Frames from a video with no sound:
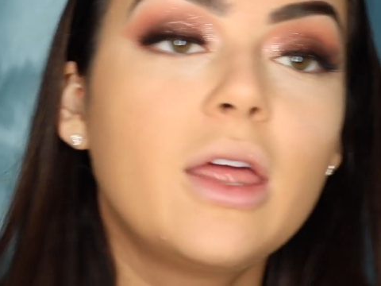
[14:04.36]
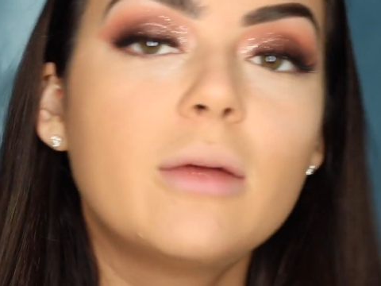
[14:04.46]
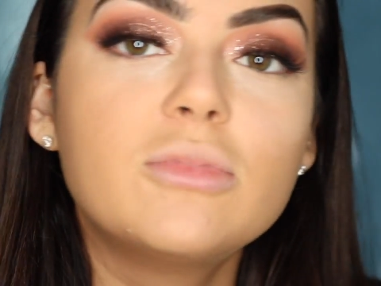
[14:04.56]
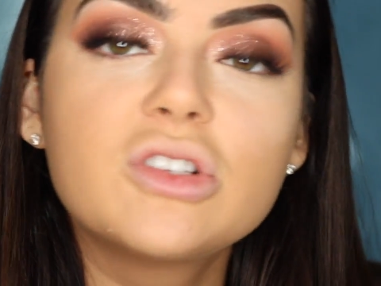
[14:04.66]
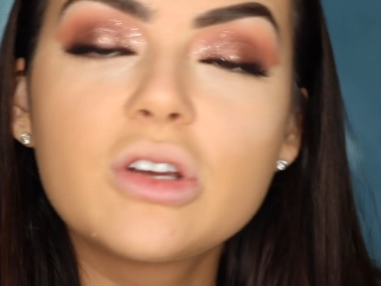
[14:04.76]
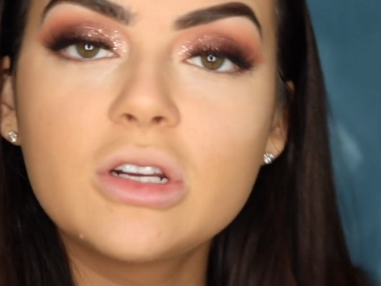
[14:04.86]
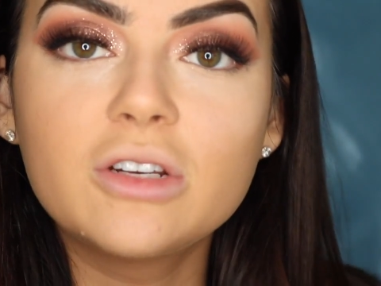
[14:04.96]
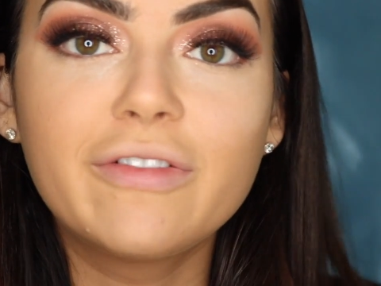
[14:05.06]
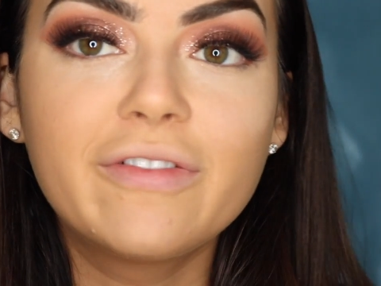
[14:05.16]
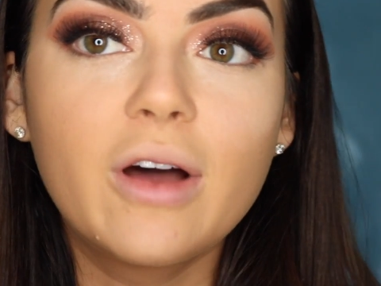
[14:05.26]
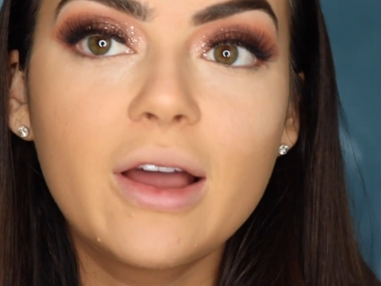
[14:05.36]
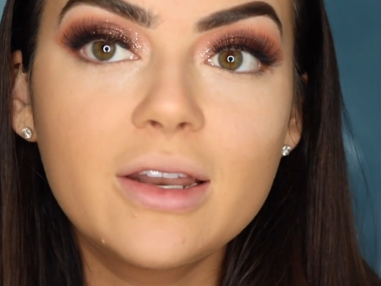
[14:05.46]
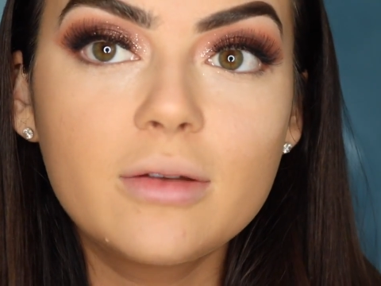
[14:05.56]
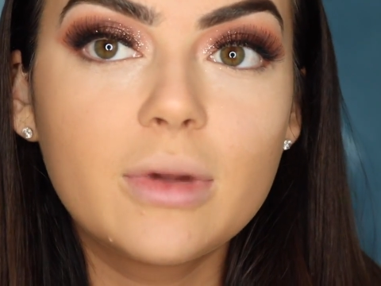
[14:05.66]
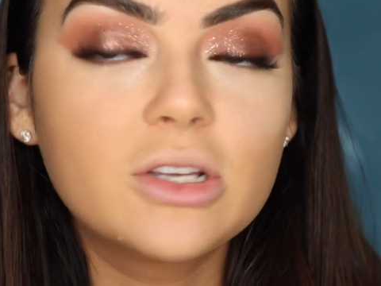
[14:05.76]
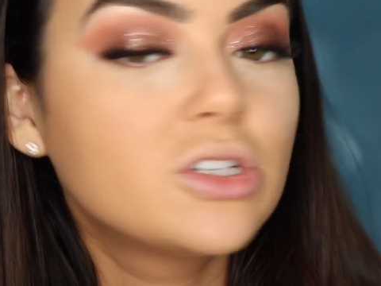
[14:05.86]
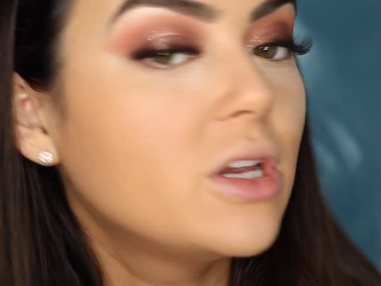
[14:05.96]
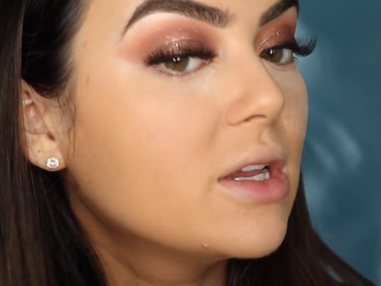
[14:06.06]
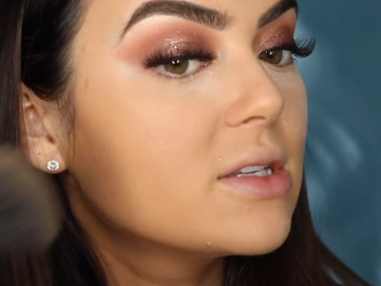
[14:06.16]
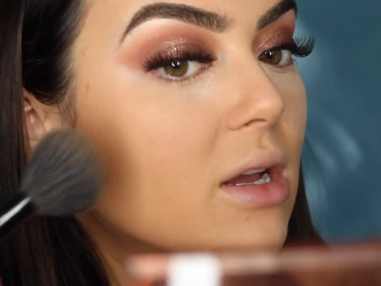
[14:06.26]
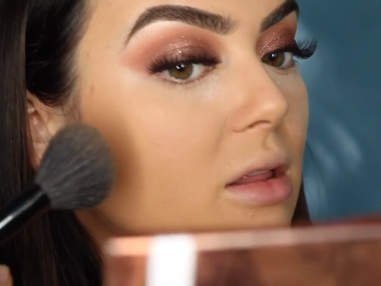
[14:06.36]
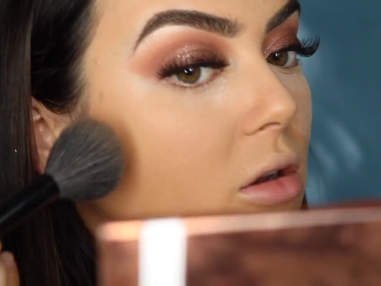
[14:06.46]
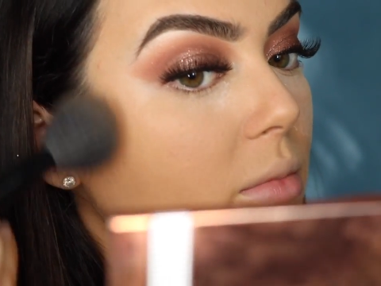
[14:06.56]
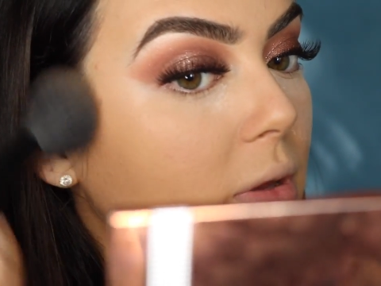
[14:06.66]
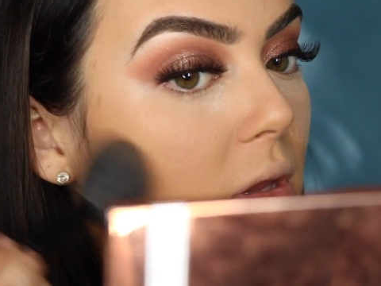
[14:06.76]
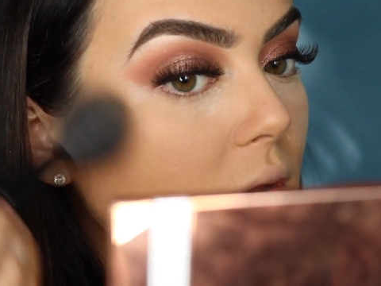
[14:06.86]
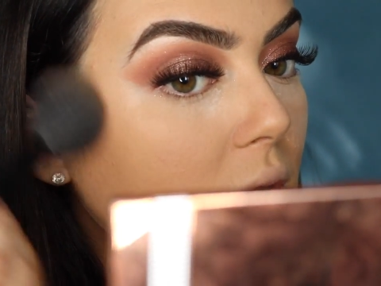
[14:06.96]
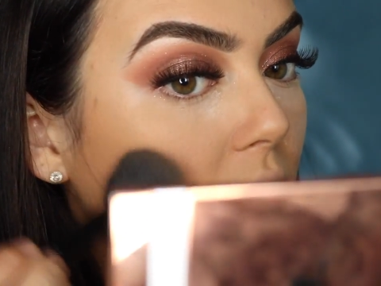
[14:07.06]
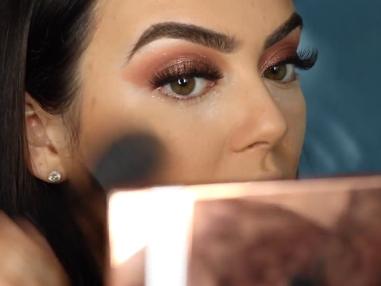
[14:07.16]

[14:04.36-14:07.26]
And I'm just gonna define my cheeks a little bit.